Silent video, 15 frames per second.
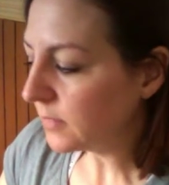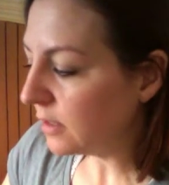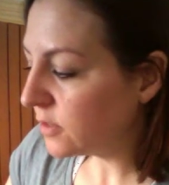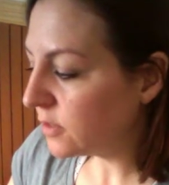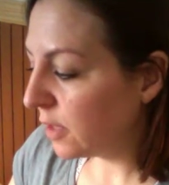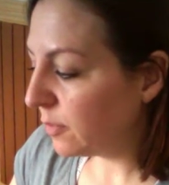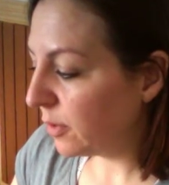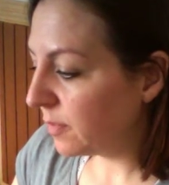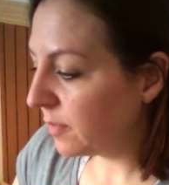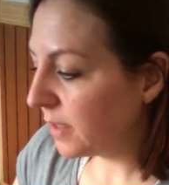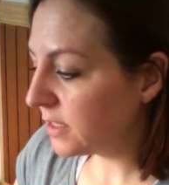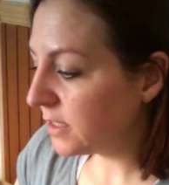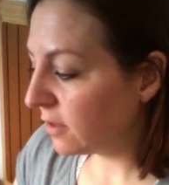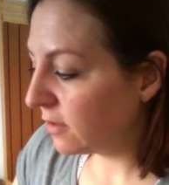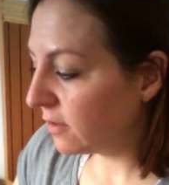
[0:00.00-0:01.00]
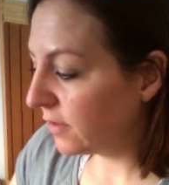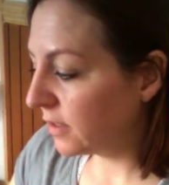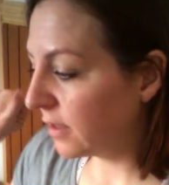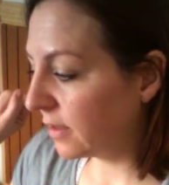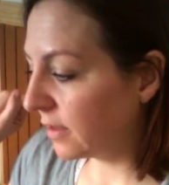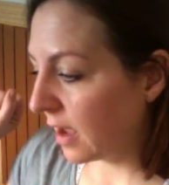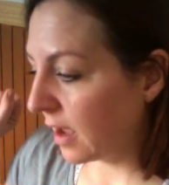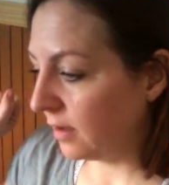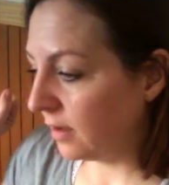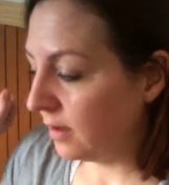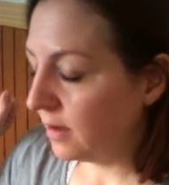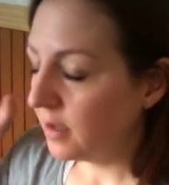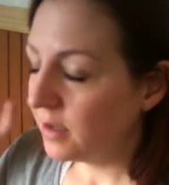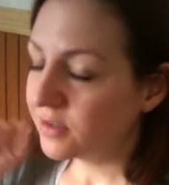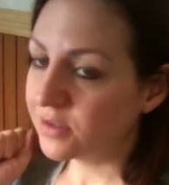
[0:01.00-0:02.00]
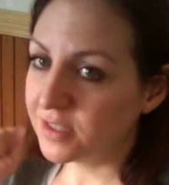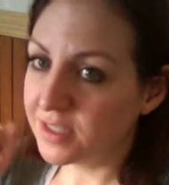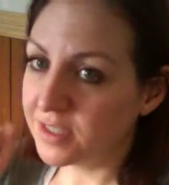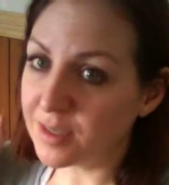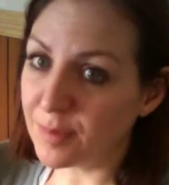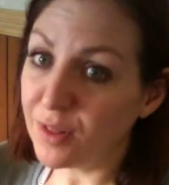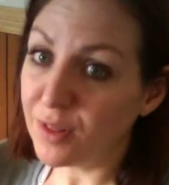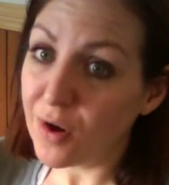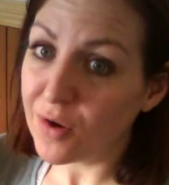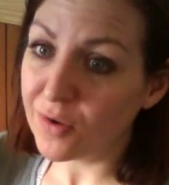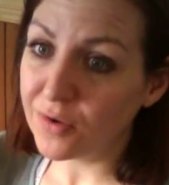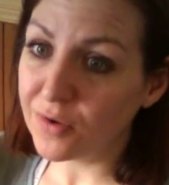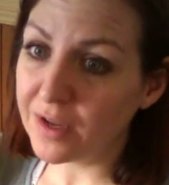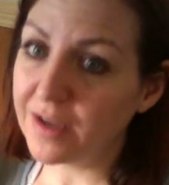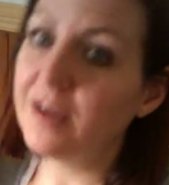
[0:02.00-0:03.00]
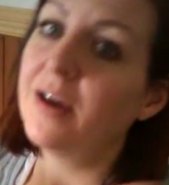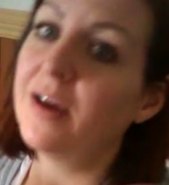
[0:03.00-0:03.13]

So I put my sterile field on that. So since I'm alone,